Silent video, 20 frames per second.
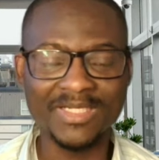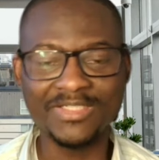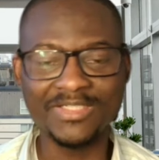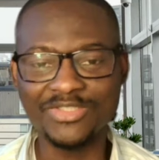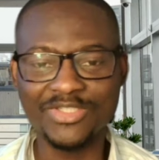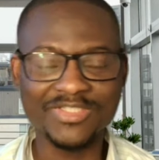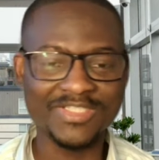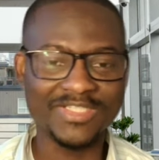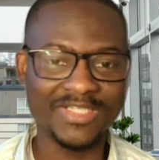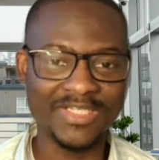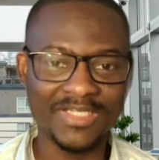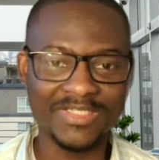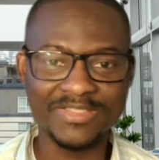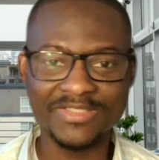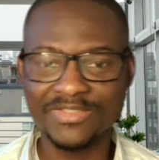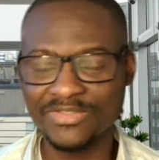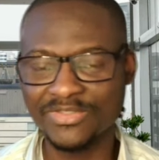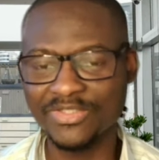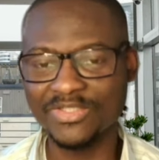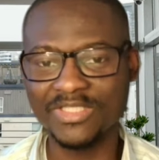Yeah, just in
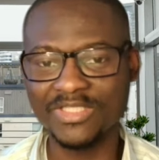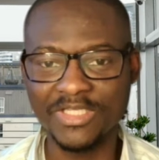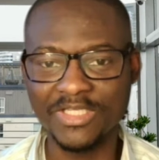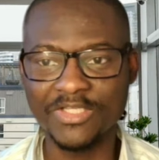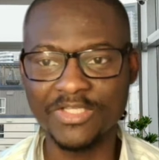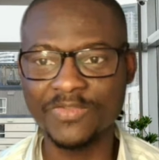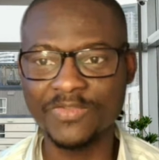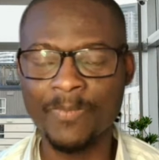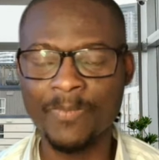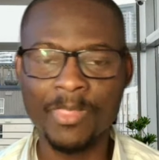case, let's